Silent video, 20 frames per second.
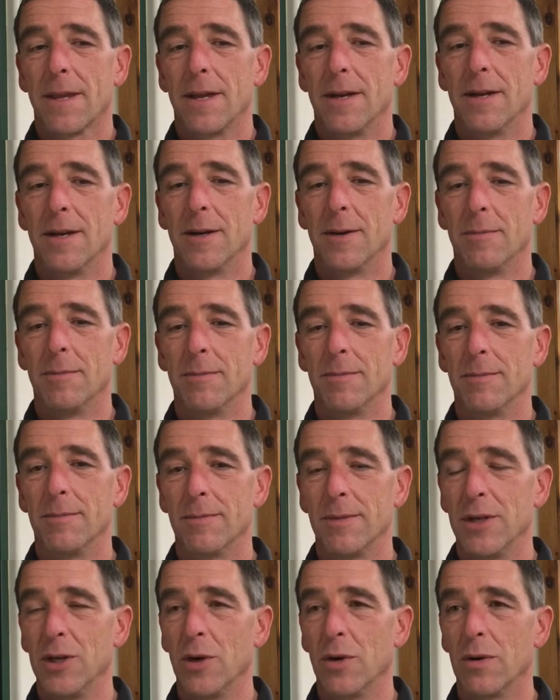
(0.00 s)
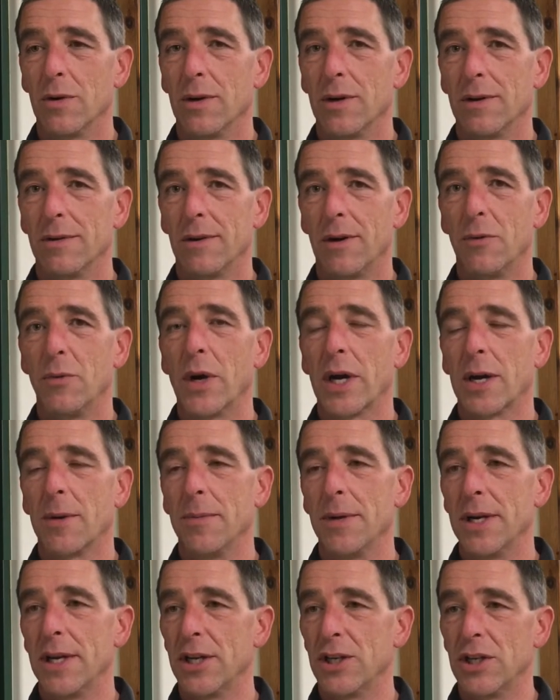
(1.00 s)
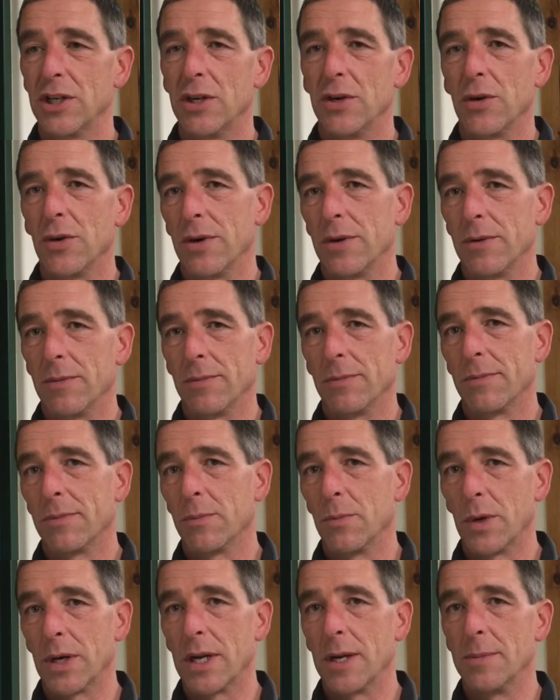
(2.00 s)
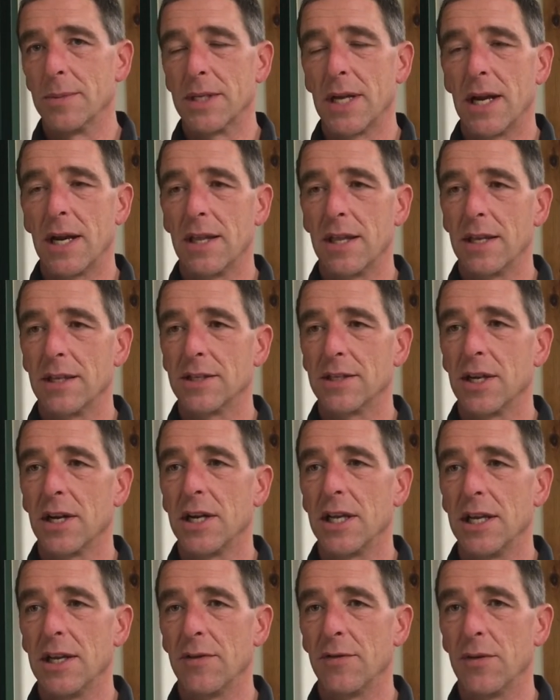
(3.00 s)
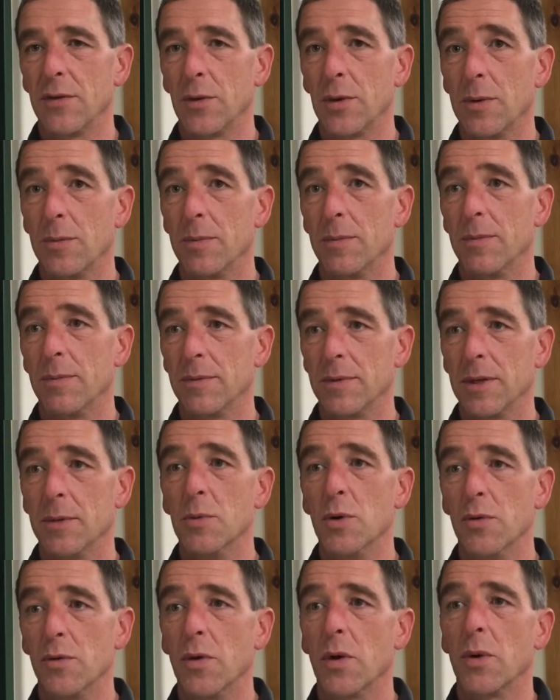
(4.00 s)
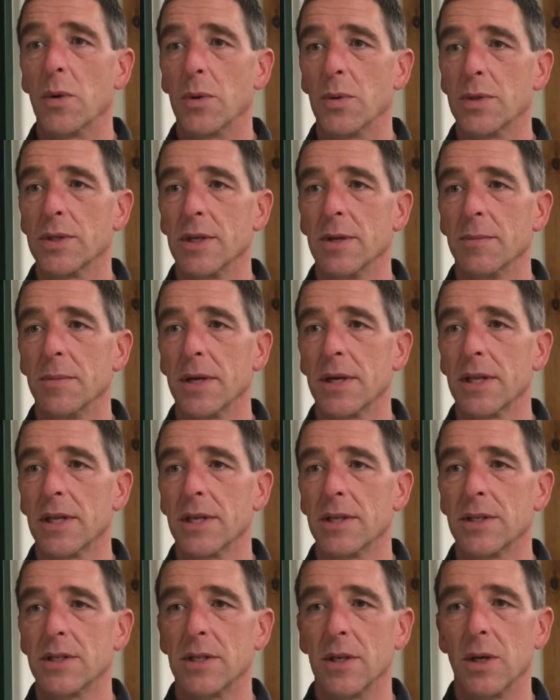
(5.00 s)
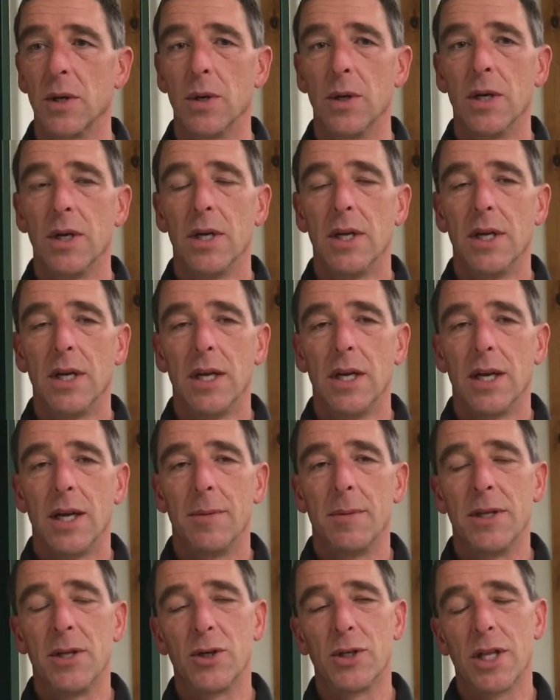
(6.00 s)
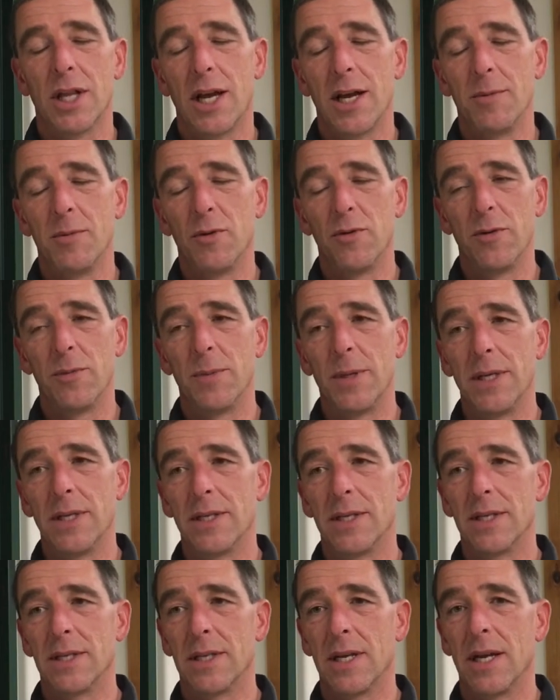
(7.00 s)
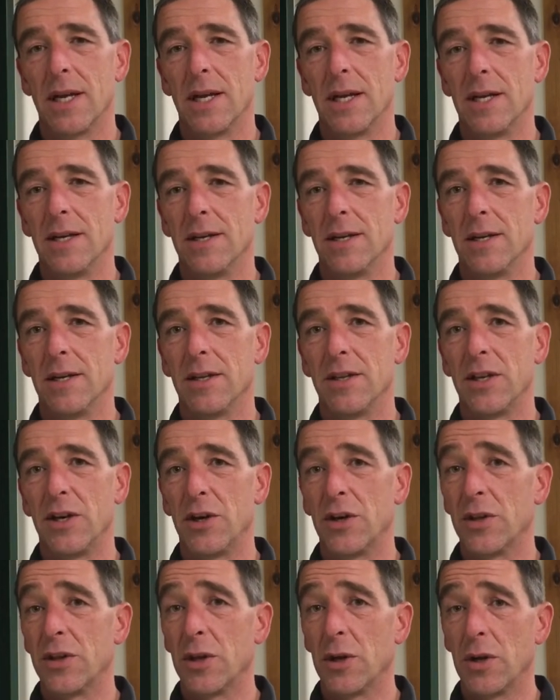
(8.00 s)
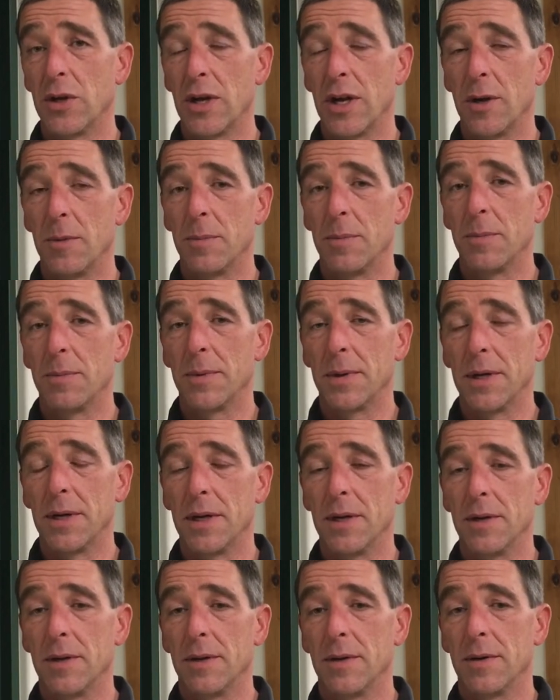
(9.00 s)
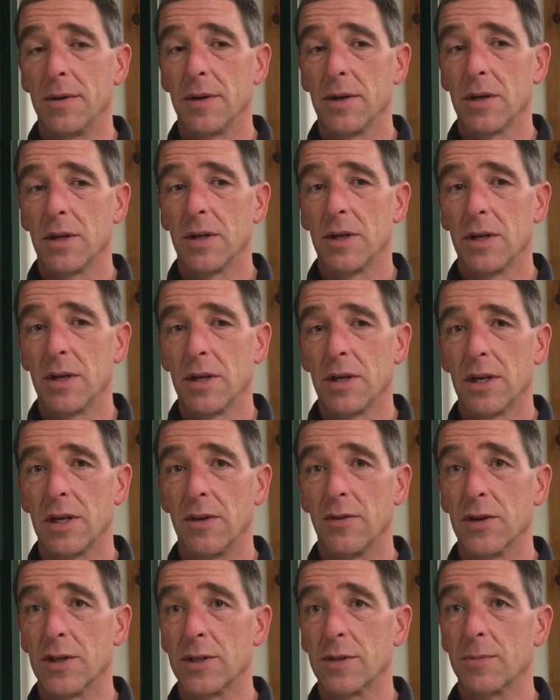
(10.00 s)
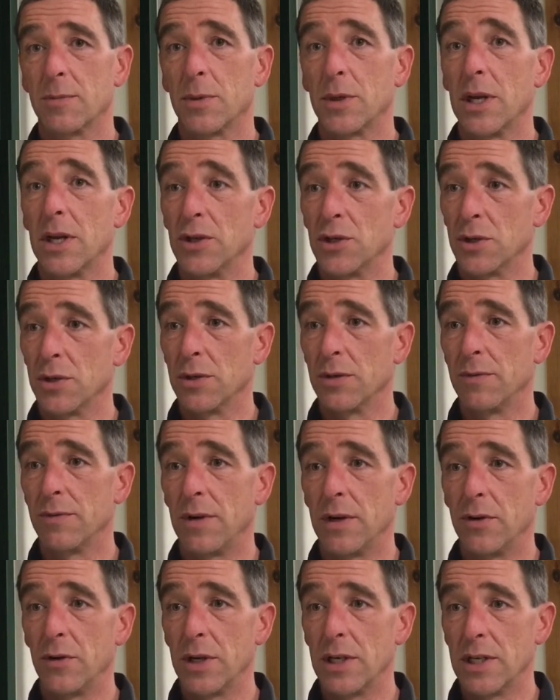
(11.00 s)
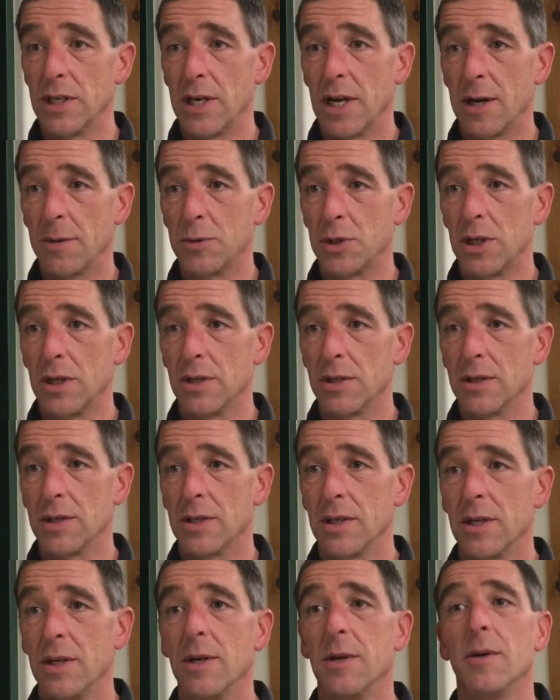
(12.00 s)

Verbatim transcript: um, you know, a recommendation or what comes out of that study if it would to move forward with something like this. So, I mean, there's a lot of moving pieces on. they they'll help uh, give us potential fundraising options